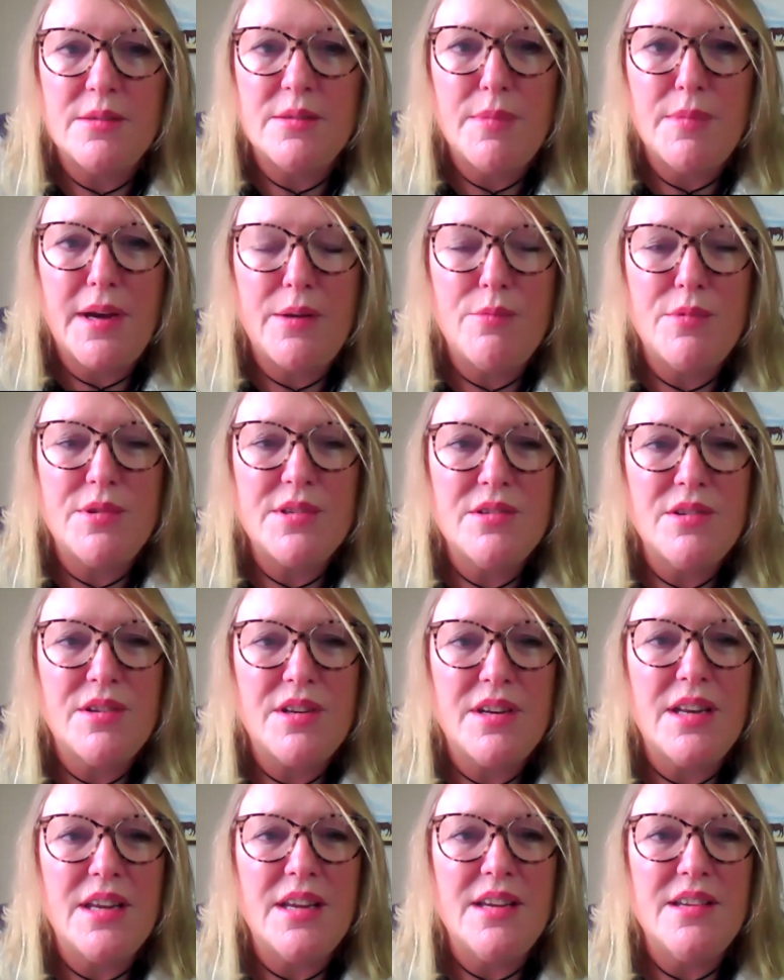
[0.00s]
Mine was not
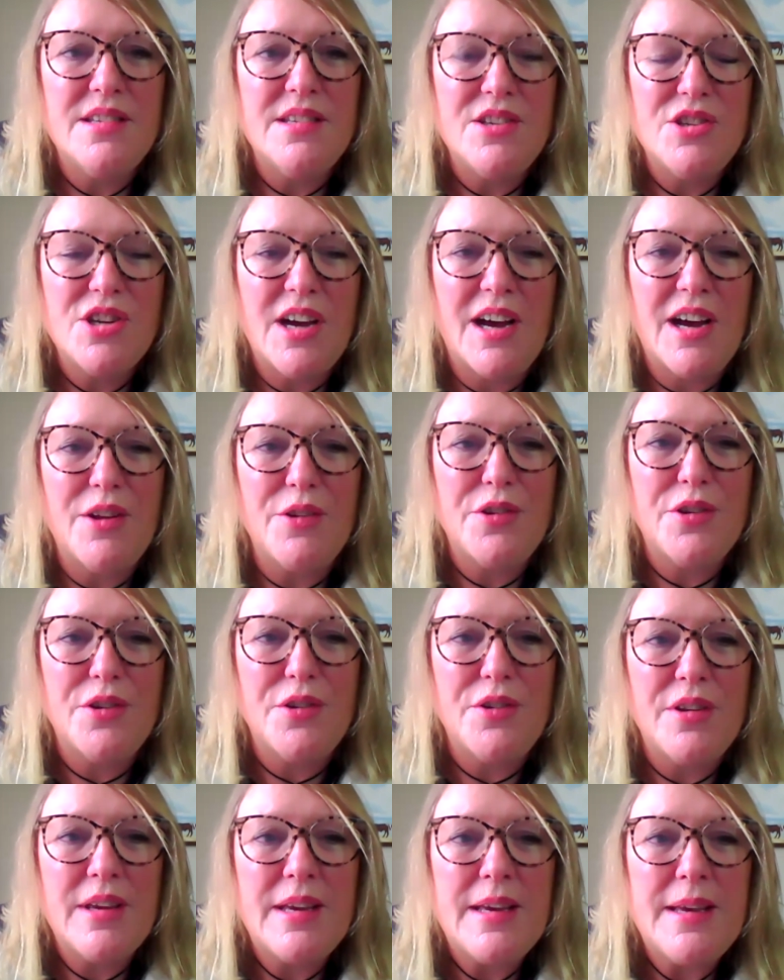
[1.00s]
an easy
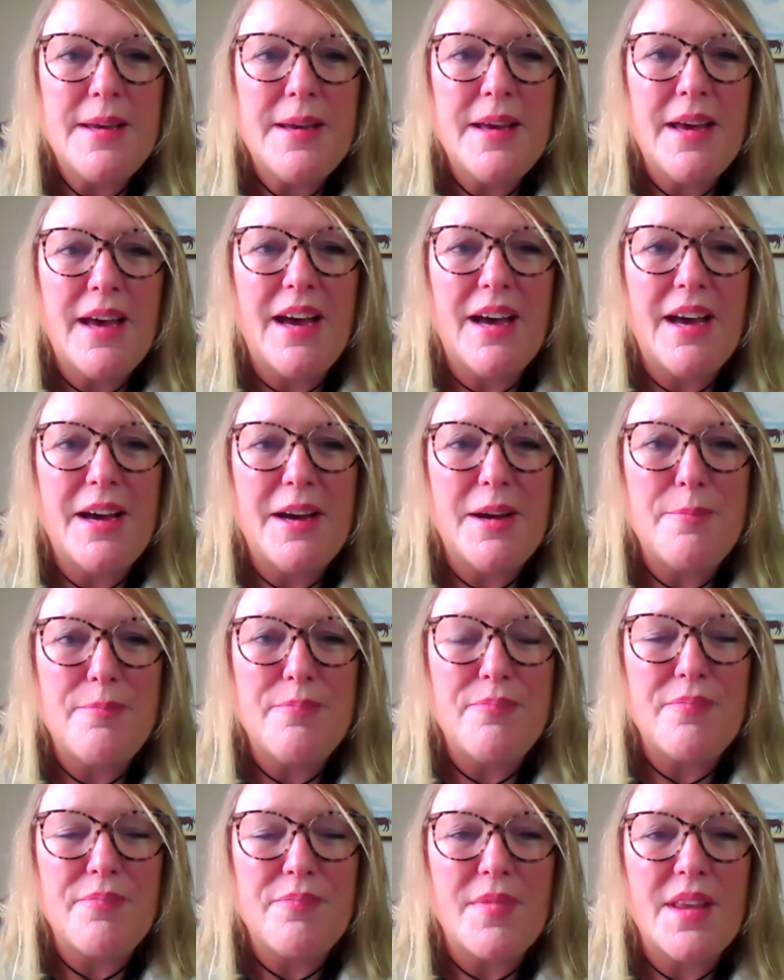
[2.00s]
childhood.
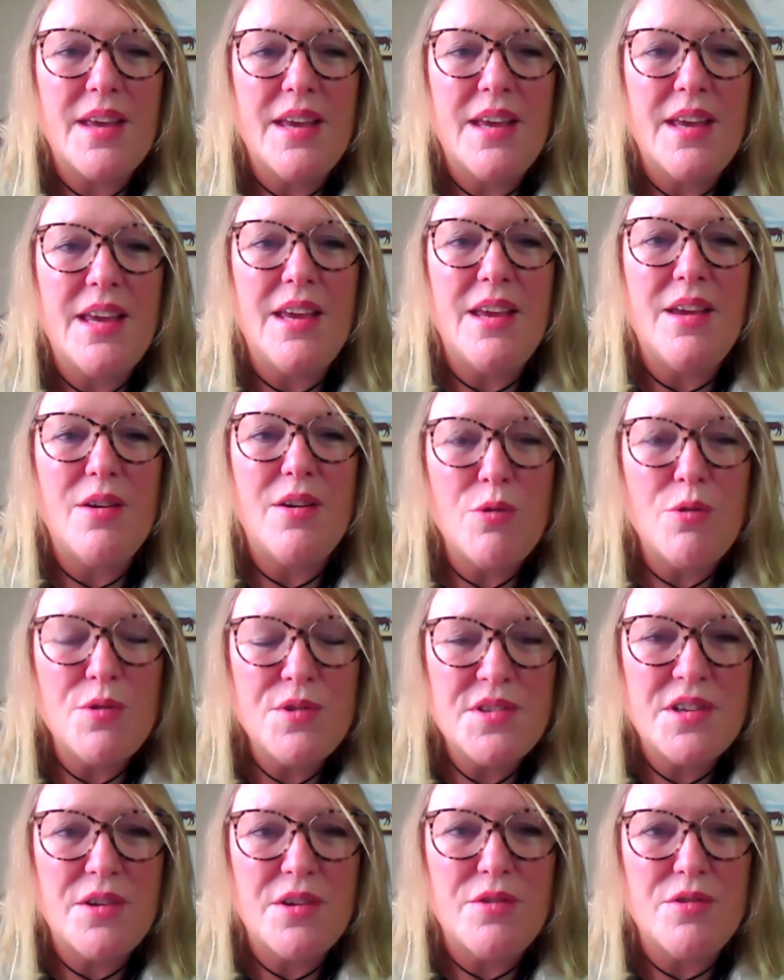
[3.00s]
He
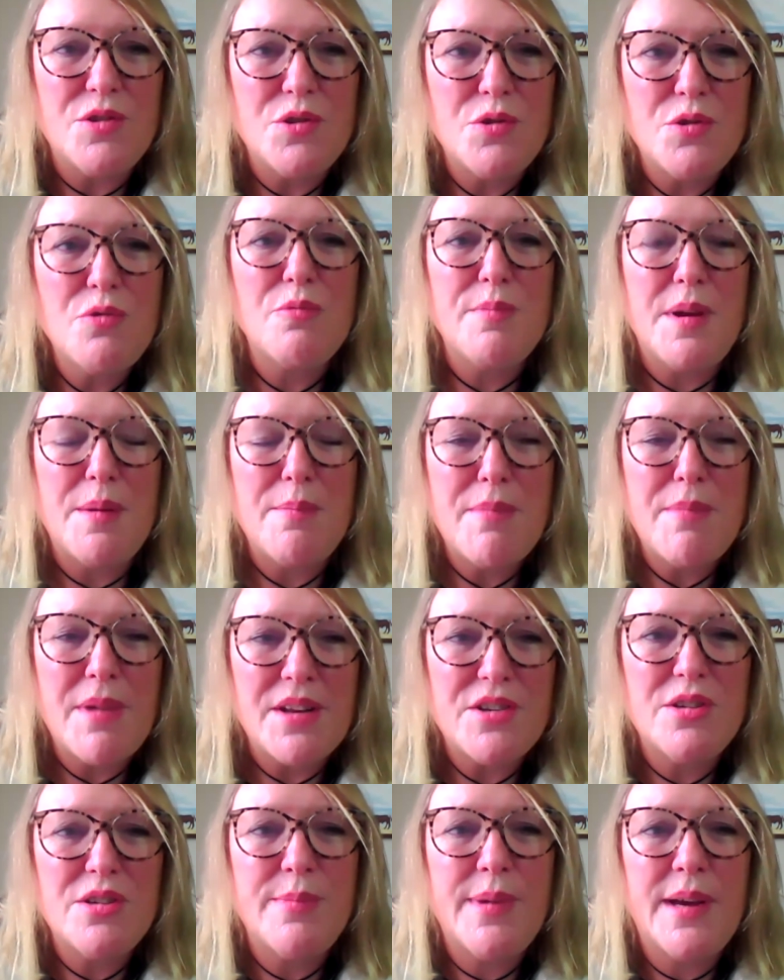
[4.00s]
also taught me
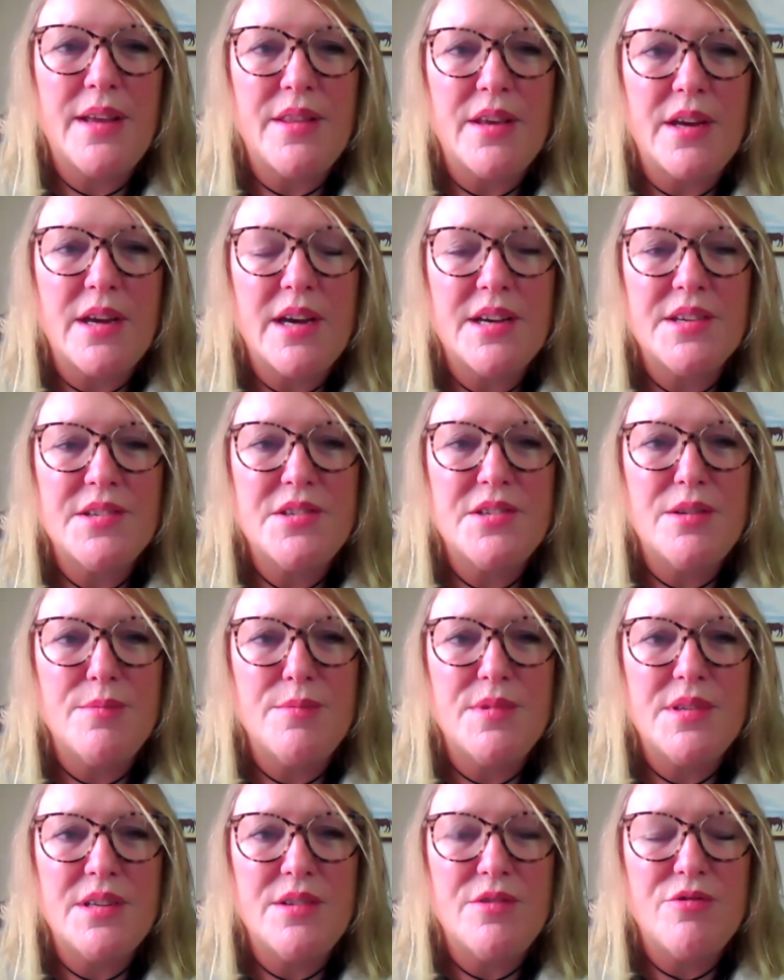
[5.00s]
much about the
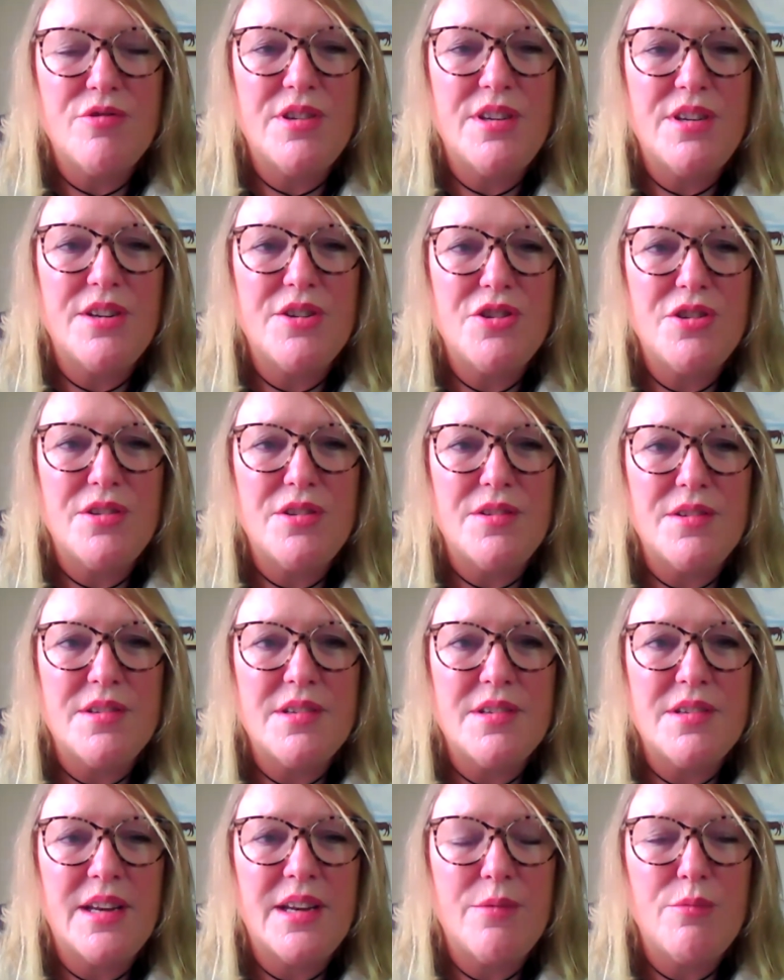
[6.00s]
customs and
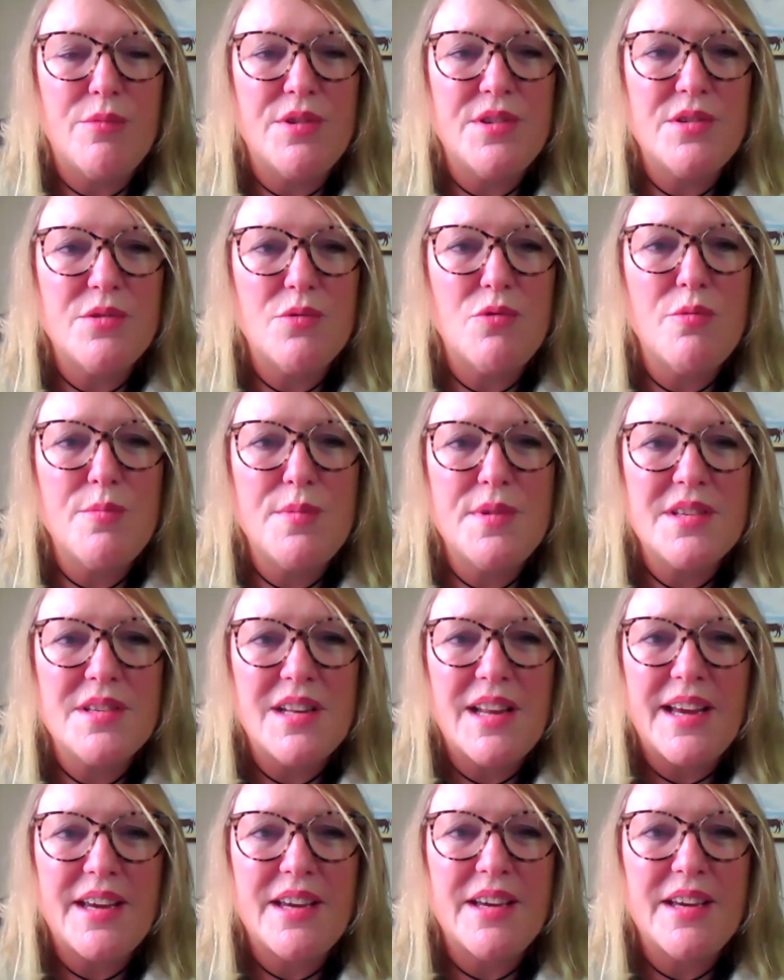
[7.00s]
traditions and was almost
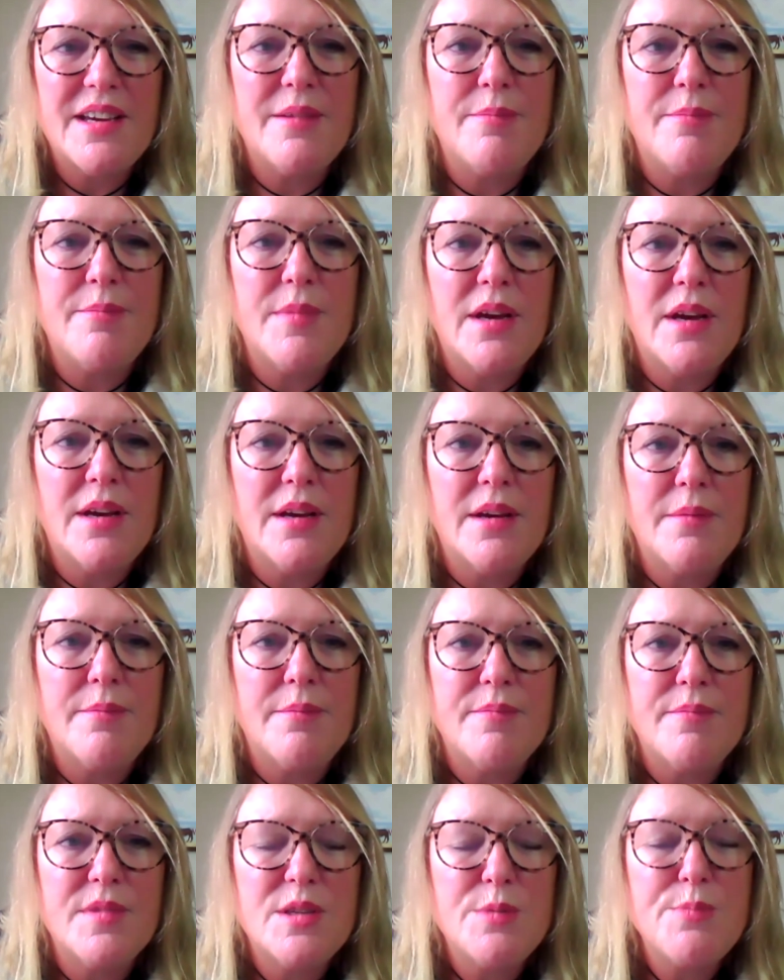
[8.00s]
like a
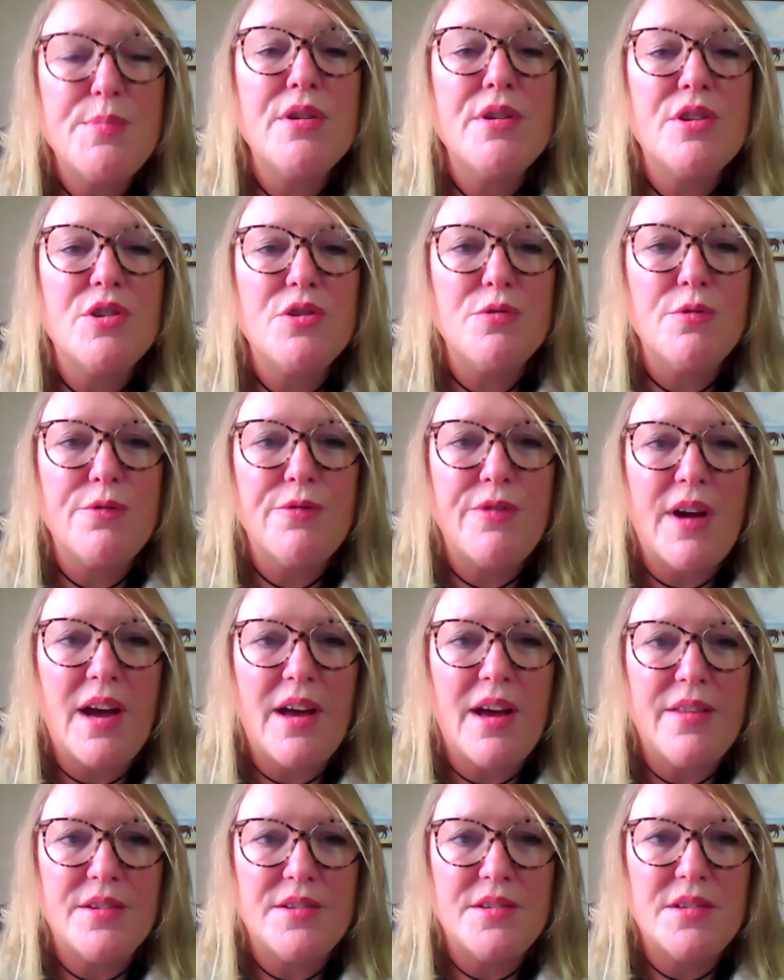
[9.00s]
spiritual
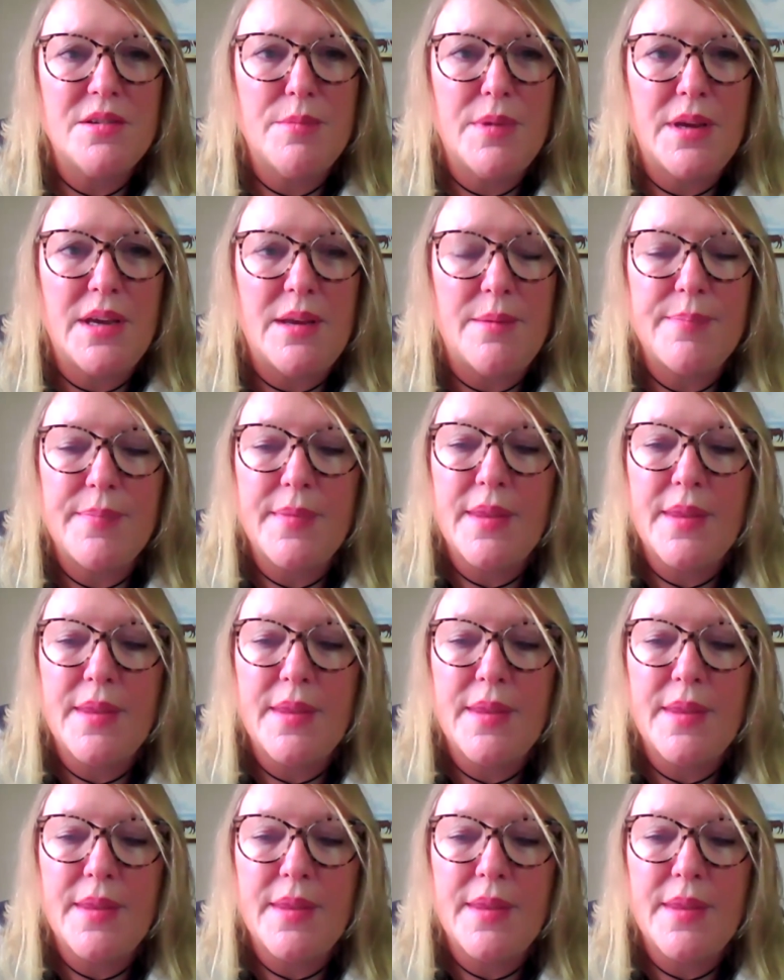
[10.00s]
father to me.